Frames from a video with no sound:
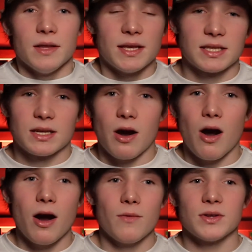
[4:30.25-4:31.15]
This
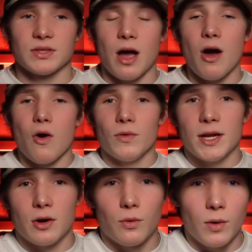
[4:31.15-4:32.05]
car was not
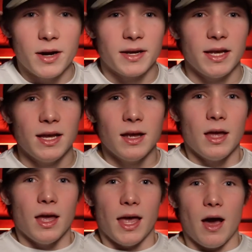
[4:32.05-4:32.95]
only quirky
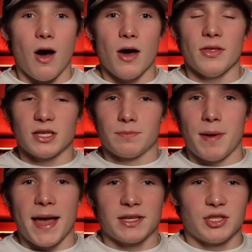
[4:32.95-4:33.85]
on the
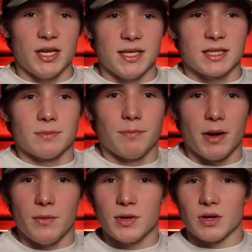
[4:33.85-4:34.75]
spec sheets,
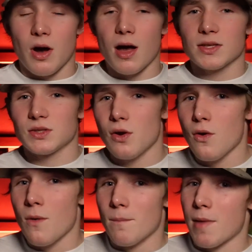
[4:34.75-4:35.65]
but it was
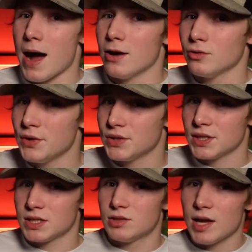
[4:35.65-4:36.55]
also mildly
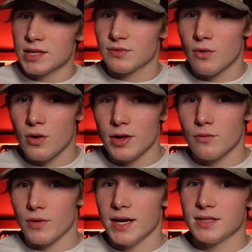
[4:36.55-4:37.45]
successful
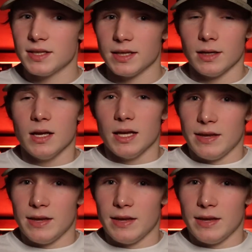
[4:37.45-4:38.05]
in racing.